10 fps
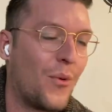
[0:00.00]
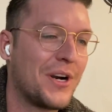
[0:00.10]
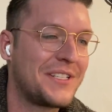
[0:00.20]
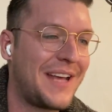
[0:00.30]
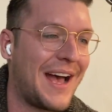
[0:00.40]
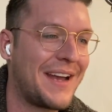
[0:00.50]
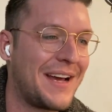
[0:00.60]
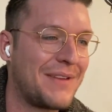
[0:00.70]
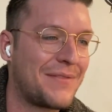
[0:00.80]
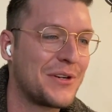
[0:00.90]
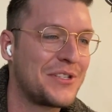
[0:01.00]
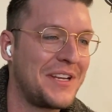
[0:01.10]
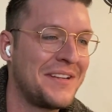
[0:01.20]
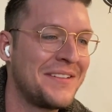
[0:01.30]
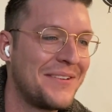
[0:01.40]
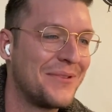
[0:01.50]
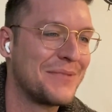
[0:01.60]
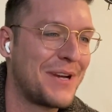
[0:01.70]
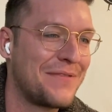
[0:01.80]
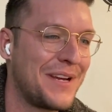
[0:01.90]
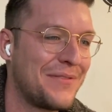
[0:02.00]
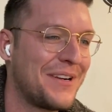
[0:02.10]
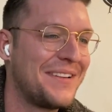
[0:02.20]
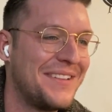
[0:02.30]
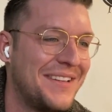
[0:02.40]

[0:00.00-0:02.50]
Worst ad I've ever seen was my favorite.